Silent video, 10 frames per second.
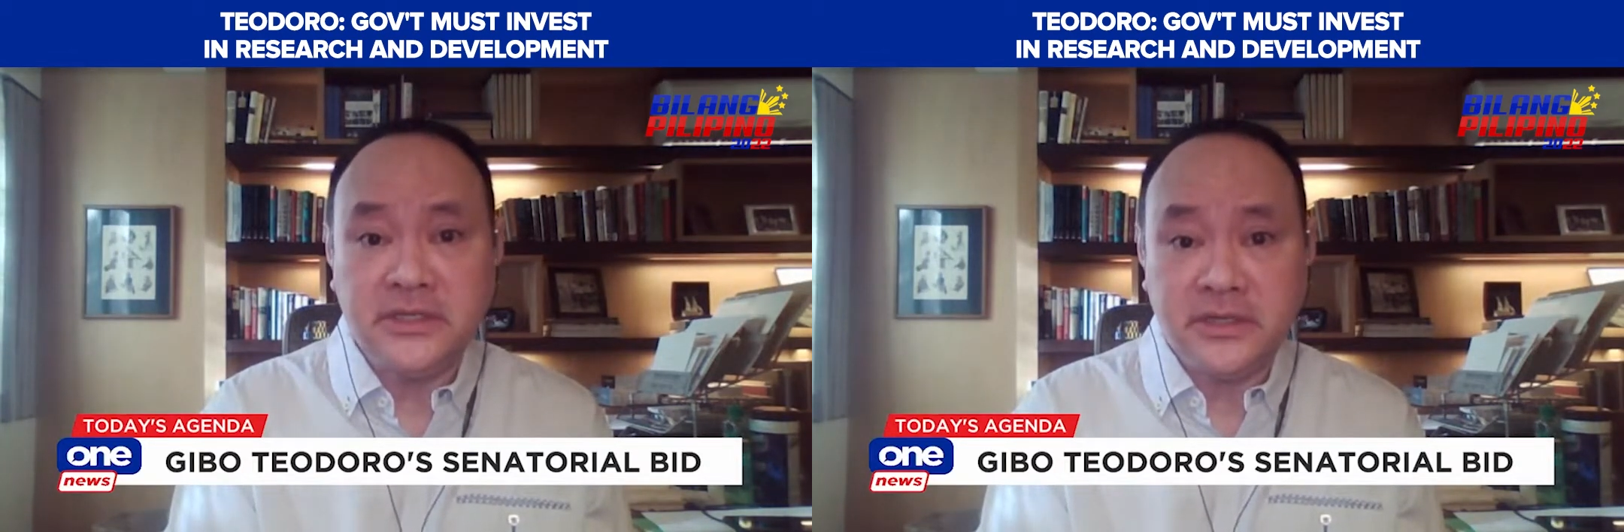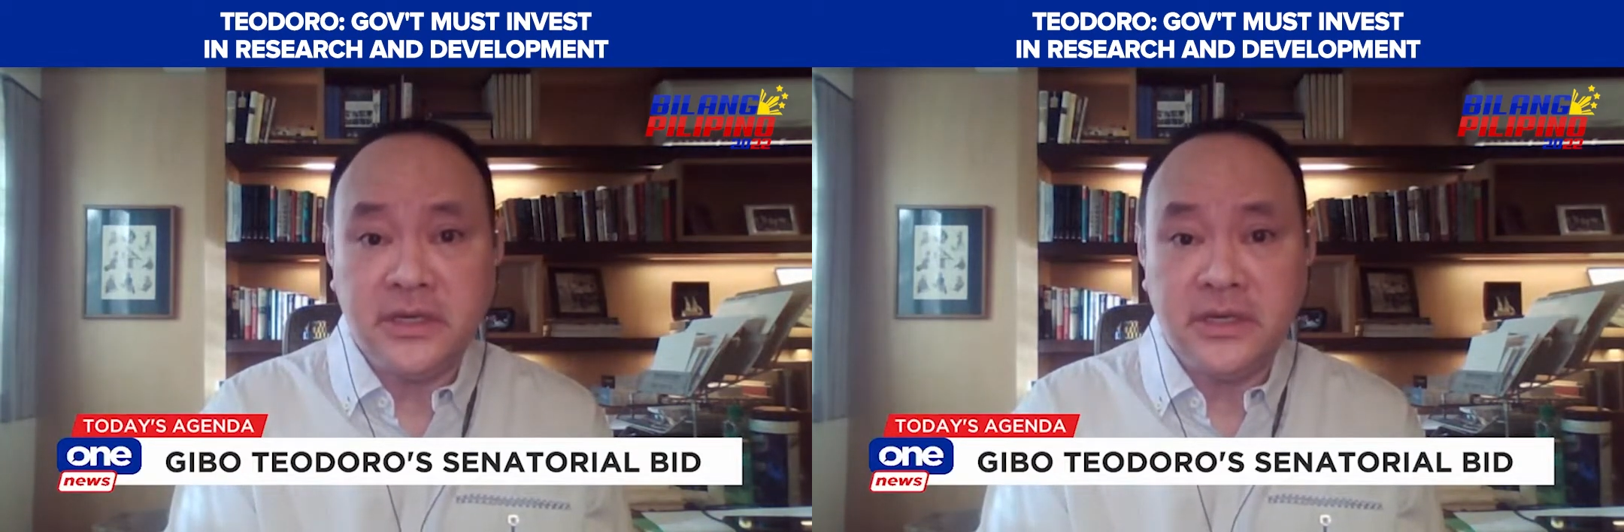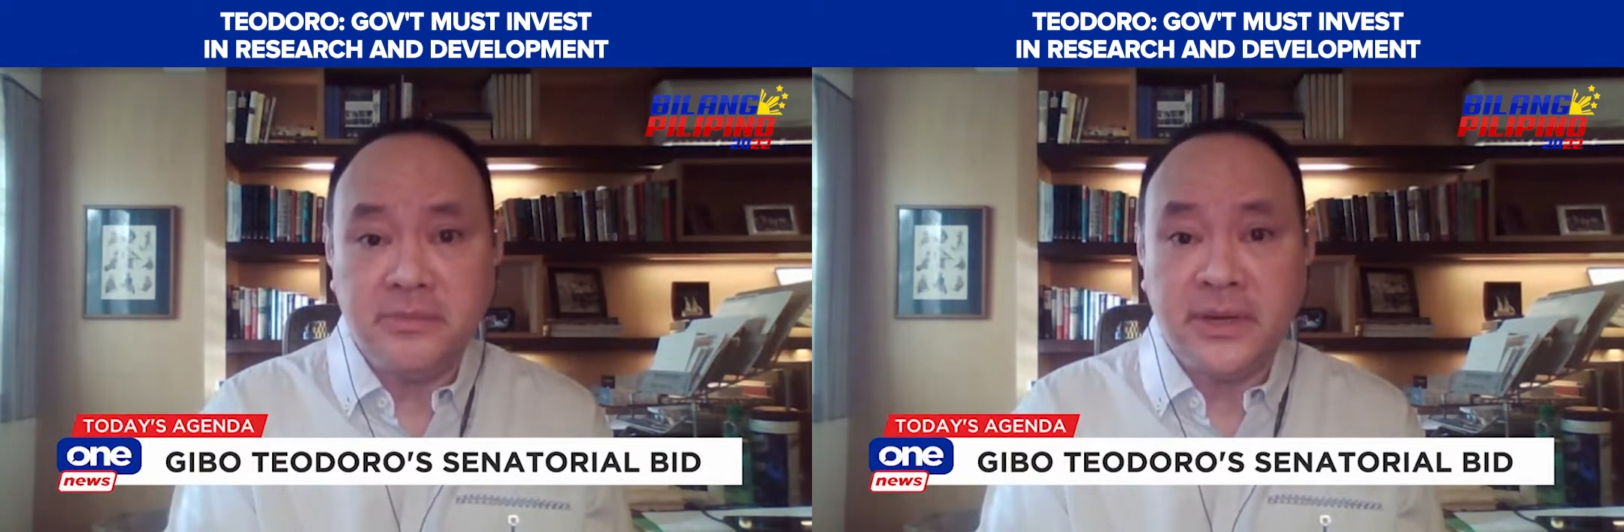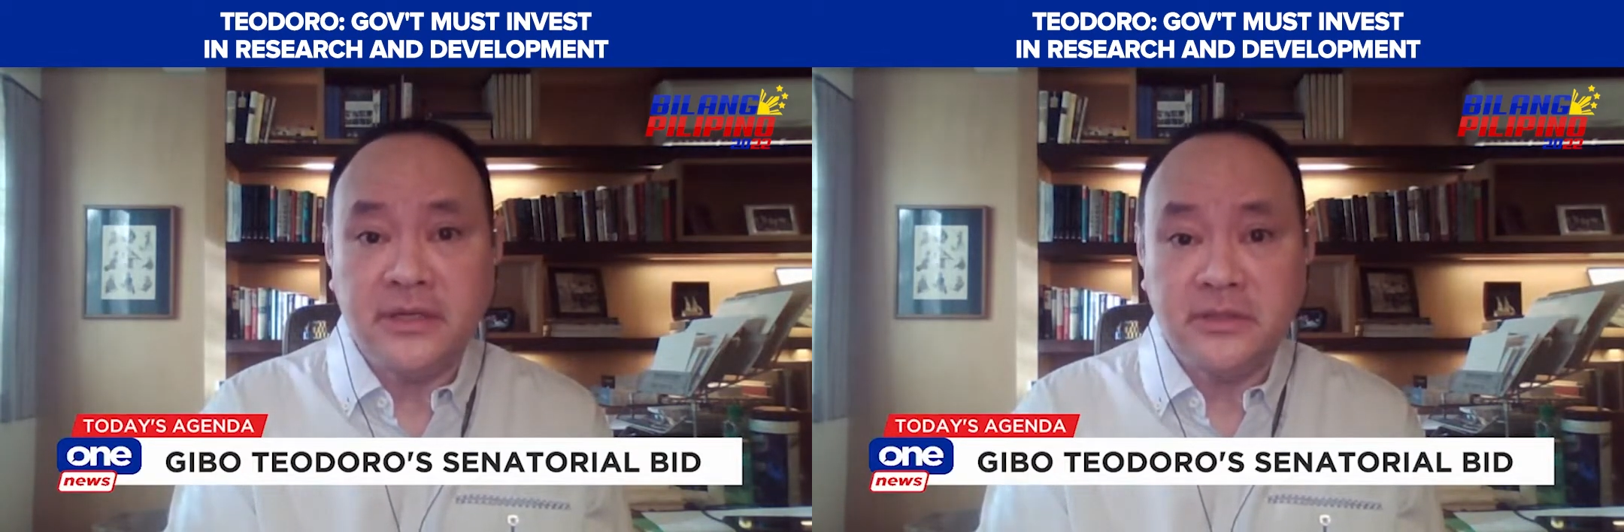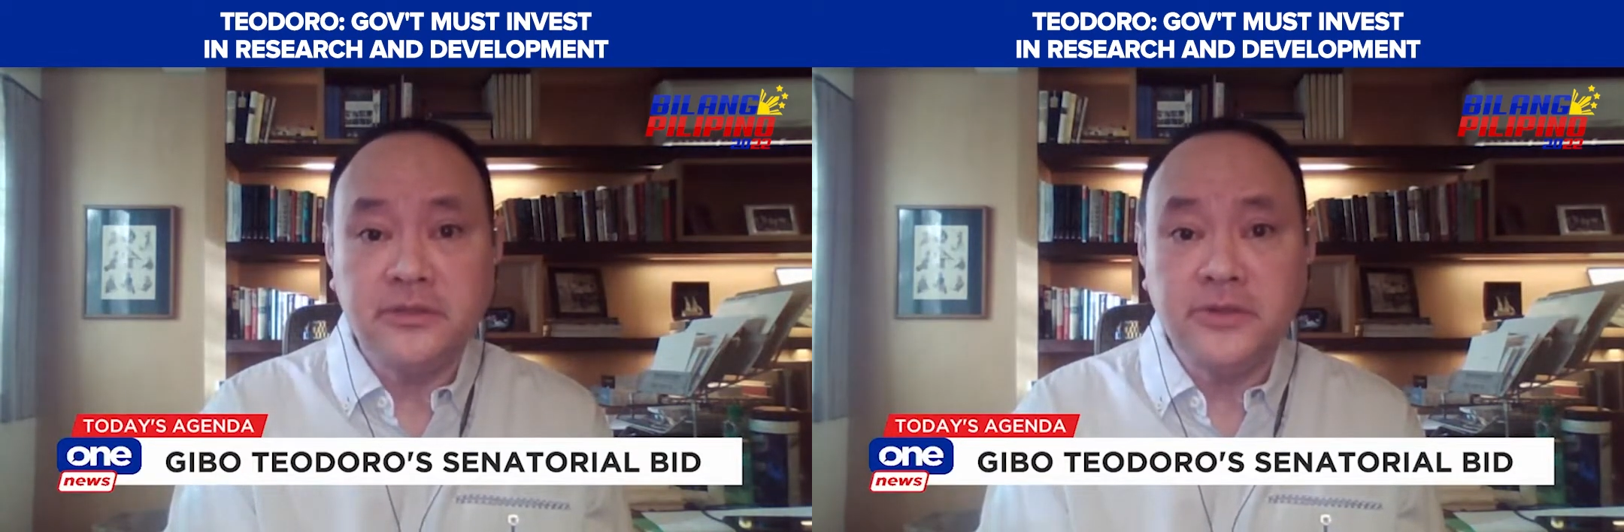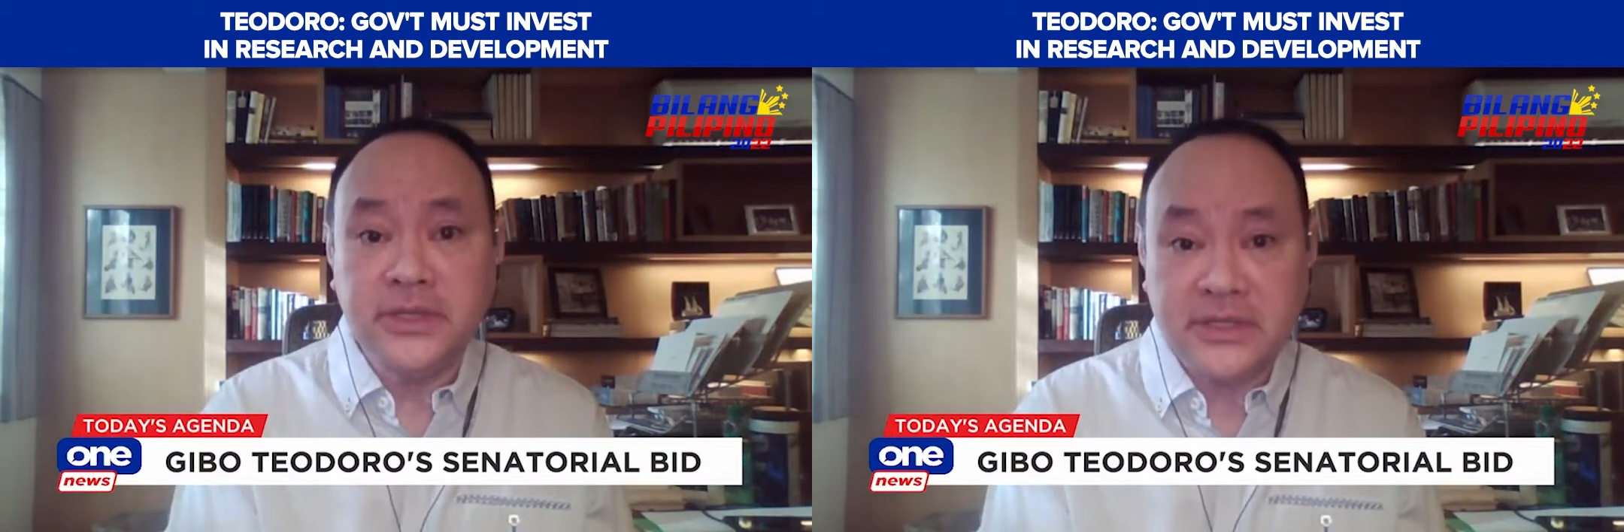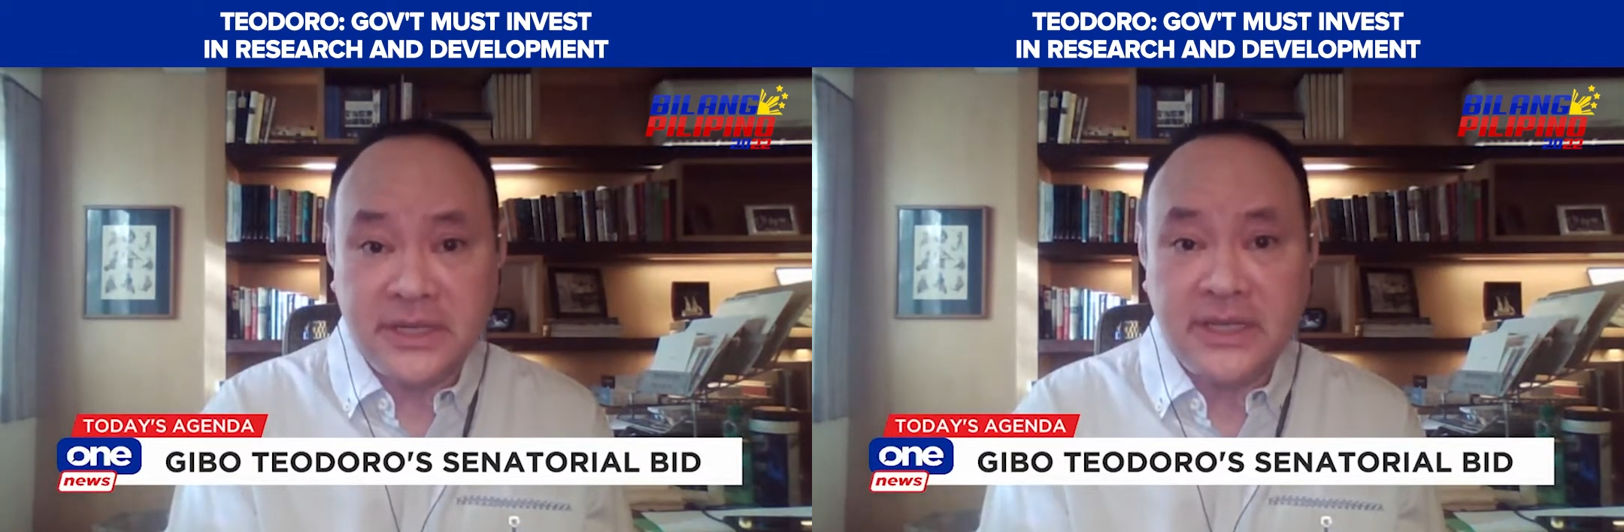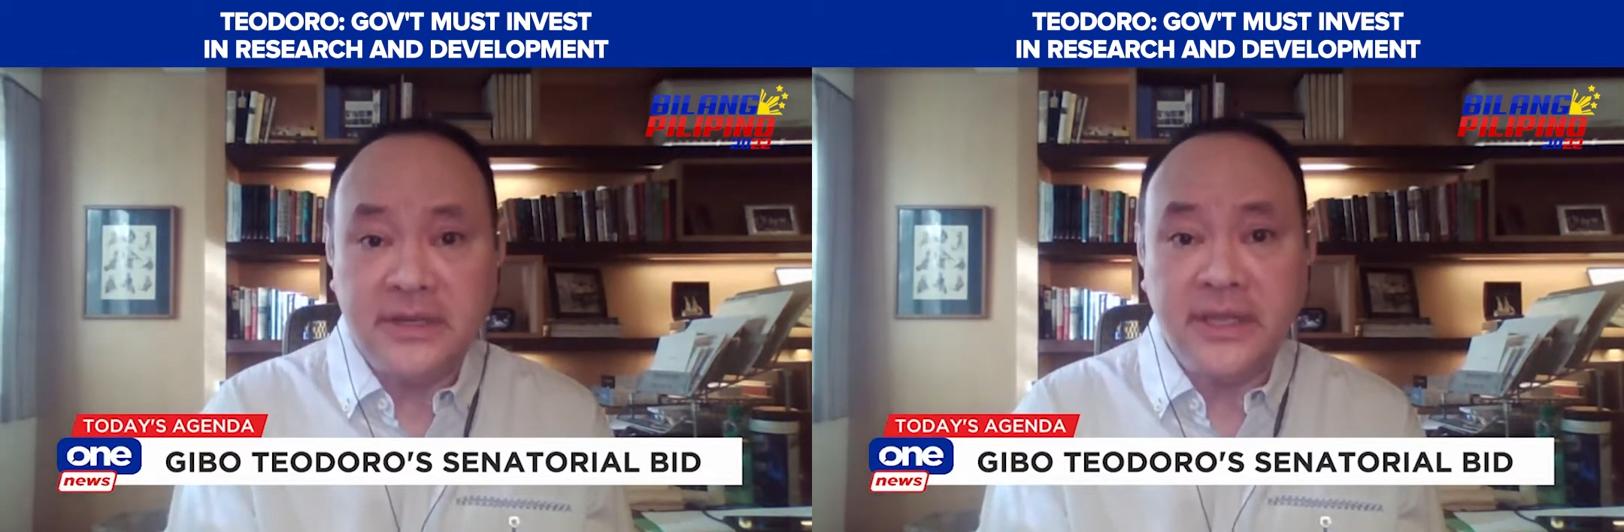early part to
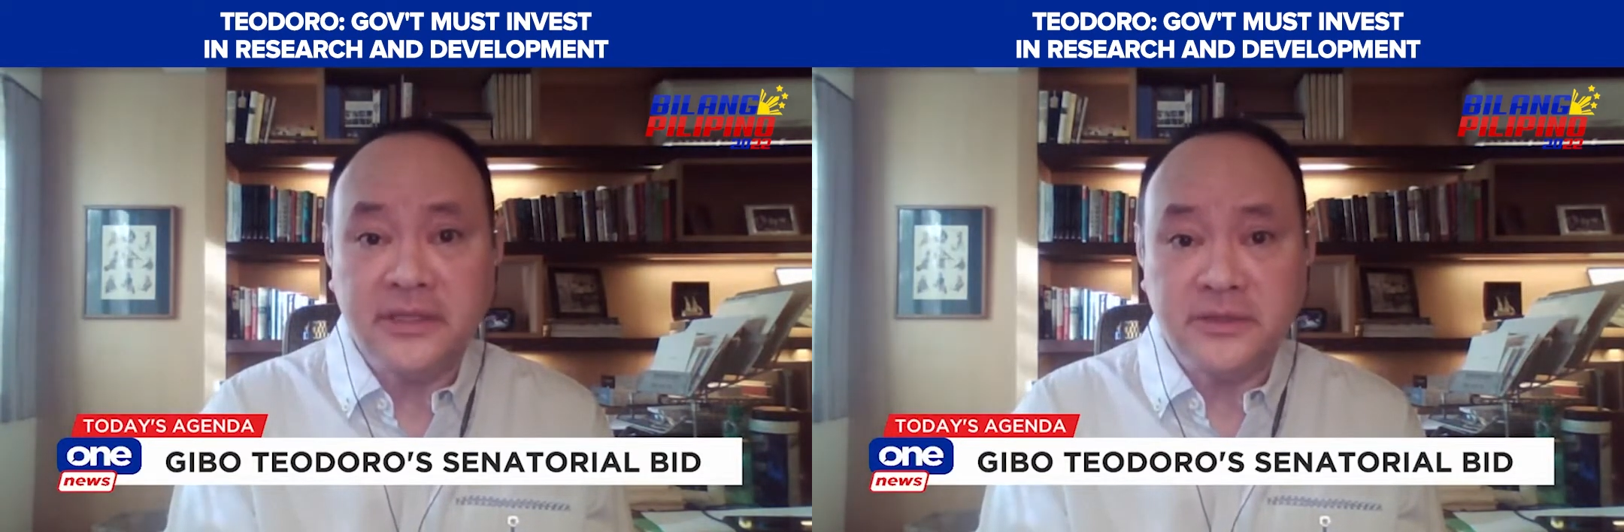retrain and